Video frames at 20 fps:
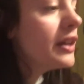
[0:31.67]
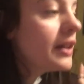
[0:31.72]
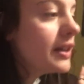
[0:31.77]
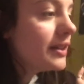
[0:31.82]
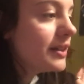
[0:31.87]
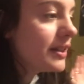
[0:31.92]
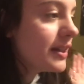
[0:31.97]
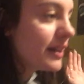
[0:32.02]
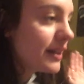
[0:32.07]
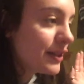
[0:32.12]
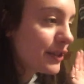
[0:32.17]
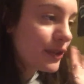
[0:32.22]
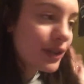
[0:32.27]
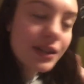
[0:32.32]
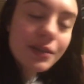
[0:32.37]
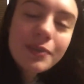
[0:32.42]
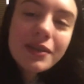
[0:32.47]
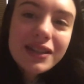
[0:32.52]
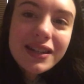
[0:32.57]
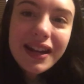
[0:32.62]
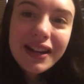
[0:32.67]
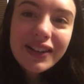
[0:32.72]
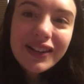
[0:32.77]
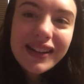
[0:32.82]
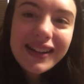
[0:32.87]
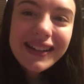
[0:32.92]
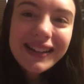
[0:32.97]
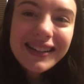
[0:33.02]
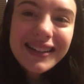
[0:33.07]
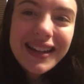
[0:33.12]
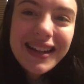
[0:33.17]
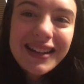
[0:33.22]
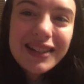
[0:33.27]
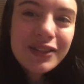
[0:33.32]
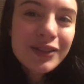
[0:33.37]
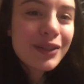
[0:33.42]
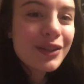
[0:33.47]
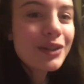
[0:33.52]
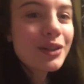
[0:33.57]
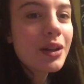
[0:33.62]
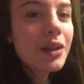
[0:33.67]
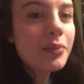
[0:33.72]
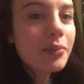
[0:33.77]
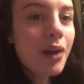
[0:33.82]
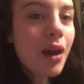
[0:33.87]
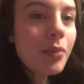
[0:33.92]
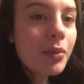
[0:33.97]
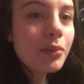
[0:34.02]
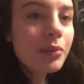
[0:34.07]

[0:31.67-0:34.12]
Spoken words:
Today is Christmas decorating day, so there's gonna probably